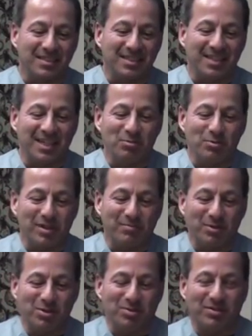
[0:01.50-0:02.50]
Today we're
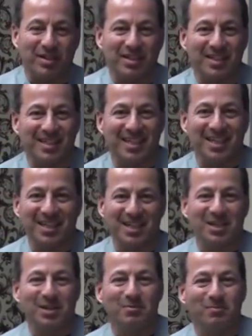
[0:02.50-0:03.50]
demonstrating
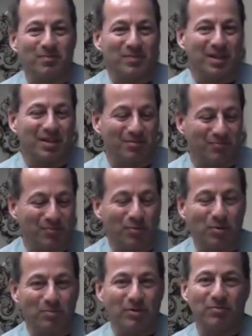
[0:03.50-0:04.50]
a
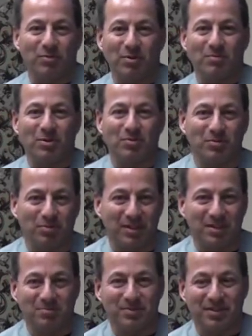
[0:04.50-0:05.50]
form of hormone
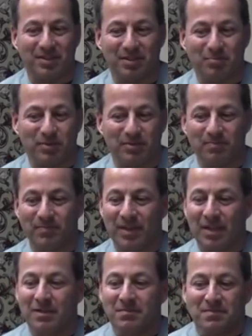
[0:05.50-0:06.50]
replacement therapy
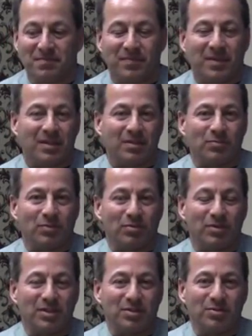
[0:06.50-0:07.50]
where
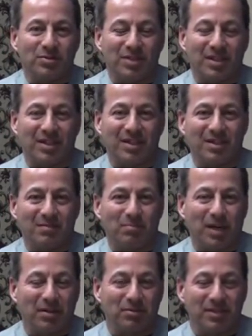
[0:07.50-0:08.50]
we use
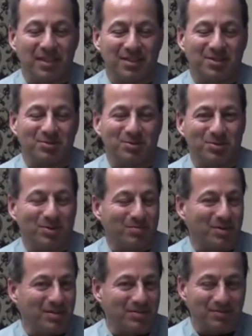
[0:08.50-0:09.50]
bioidentical
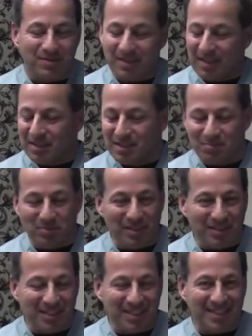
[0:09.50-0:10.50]
hormones. It just
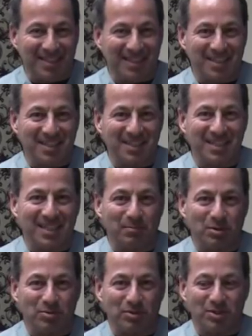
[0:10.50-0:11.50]
means that the
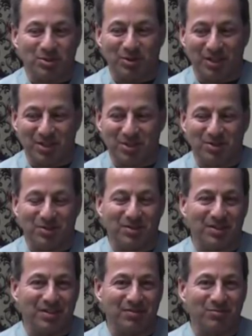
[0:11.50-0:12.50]
chemistry
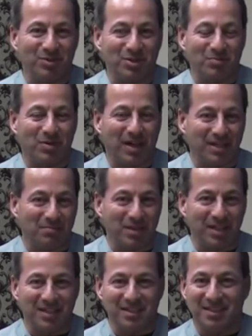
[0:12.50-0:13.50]
structure of what your body
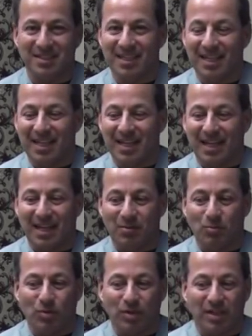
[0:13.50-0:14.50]
makes
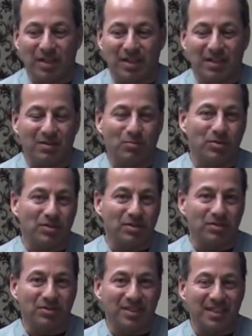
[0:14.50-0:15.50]
and what we're
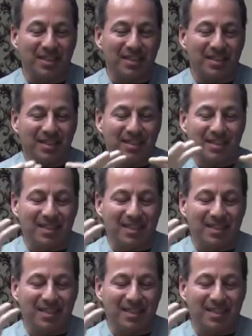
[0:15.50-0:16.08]
using